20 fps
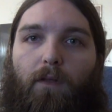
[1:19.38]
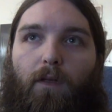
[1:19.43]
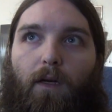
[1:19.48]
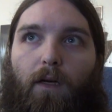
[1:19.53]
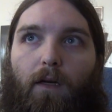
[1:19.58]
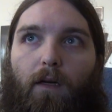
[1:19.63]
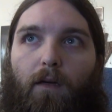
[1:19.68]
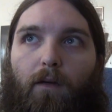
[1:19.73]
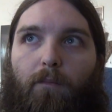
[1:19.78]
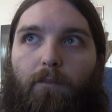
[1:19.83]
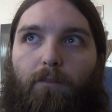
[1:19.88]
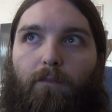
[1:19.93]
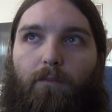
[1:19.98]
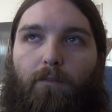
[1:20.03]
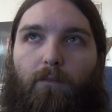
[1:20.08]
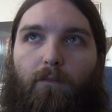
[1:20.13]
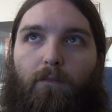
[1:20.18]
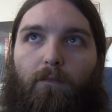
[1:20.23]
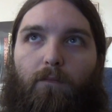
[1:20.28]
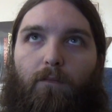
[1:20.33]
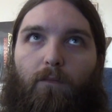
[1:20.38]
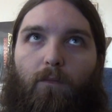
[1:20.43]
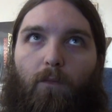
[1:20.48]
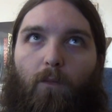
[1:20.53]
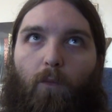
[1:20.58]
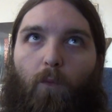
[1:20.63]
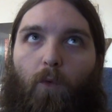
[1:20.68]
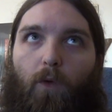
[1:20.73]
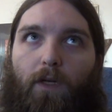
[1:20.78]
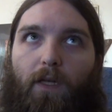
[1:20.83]
Um,
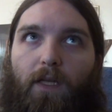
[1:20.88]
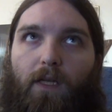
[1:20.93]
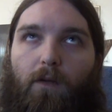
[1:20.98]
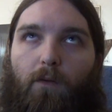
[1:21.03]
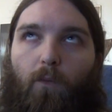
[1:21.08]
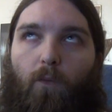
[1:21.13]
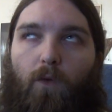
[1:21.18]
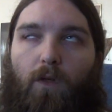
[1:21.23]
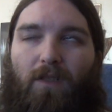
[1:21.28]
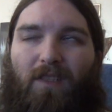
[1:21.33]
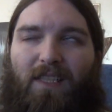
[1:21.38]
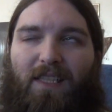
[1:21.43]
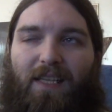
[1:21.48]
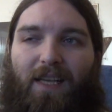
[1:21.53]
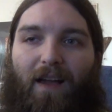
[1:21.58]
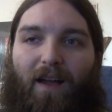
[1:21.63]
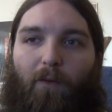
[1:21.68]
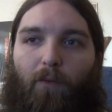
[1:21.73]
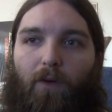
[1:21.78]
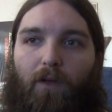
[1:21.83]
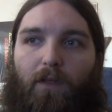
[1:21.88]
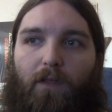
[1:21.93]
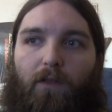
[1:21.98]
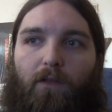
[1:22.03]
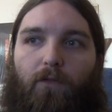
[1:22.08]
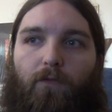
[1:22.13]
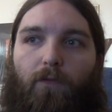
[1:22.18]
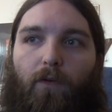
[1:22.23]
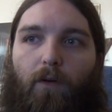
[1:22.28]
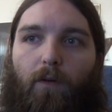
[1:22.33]
when he once he got
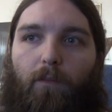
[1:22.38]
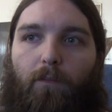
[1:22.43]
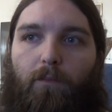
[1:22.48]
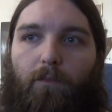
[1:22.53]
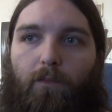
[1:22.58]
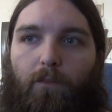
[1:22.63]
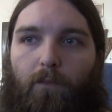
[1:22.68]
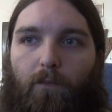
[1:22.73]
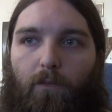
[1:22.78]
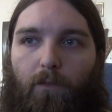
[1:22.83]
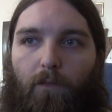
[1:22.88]
released from